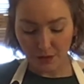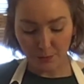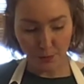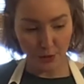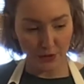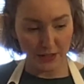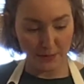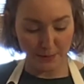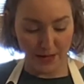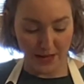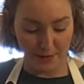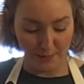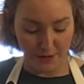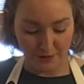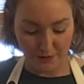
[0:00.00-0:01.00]
pulling
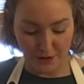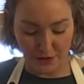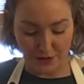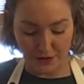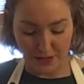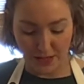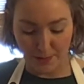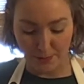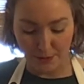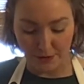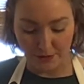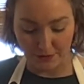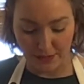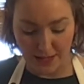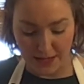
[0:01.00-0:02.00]
back my first couple
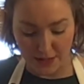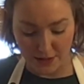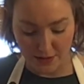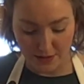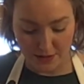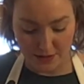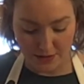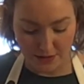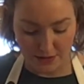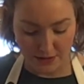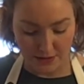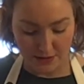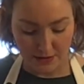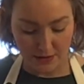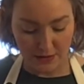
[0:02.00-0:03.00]
of layers,
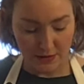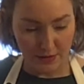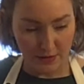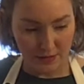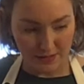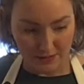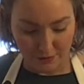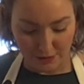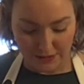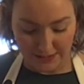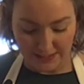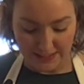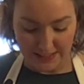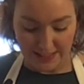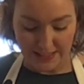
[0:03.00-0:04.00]
really
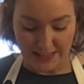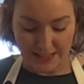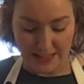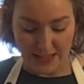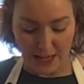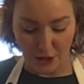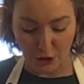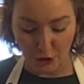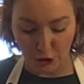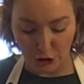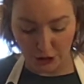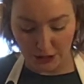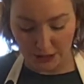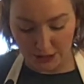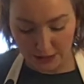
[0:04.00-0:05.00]
till I get to that
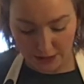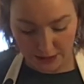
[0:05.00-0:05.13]
good